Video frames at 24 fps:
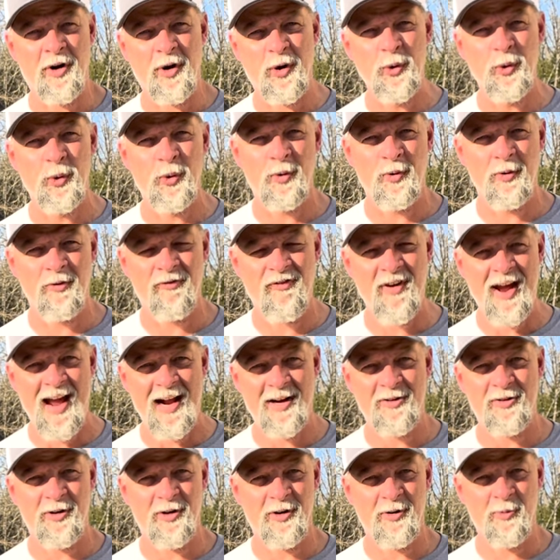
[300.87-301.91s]
cool
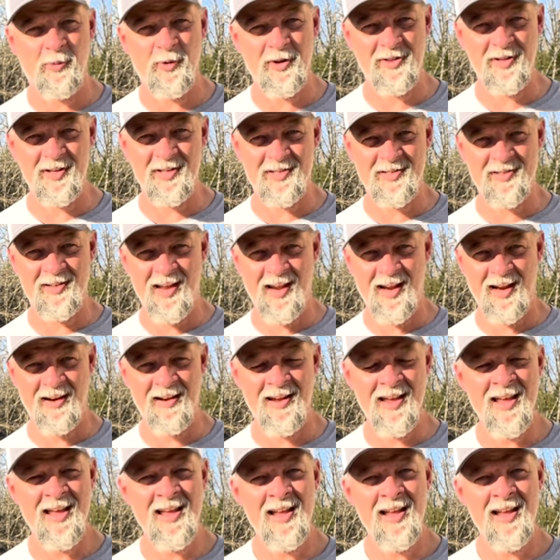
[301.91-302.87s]
factor with this thing.